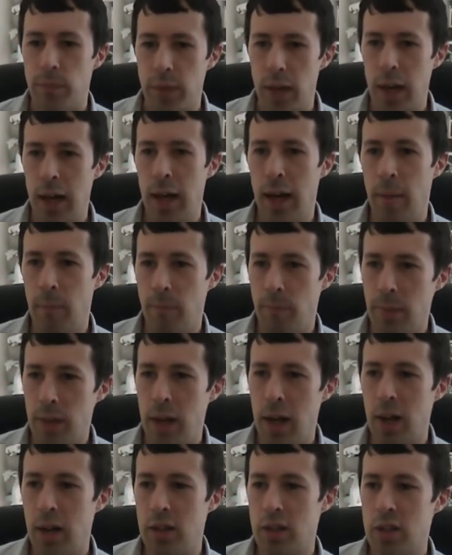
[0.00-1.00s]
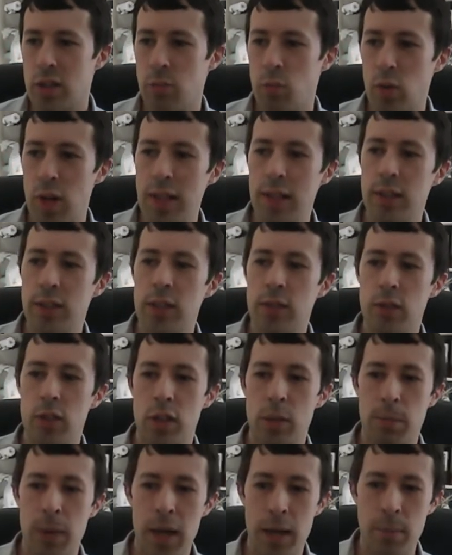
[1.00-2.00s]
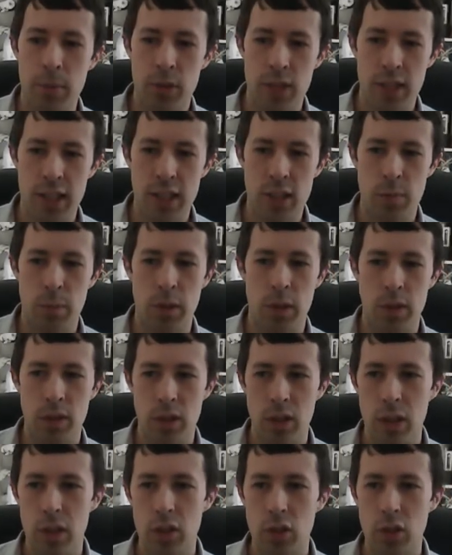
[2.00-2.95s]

I asked them, relative to the paper assessment,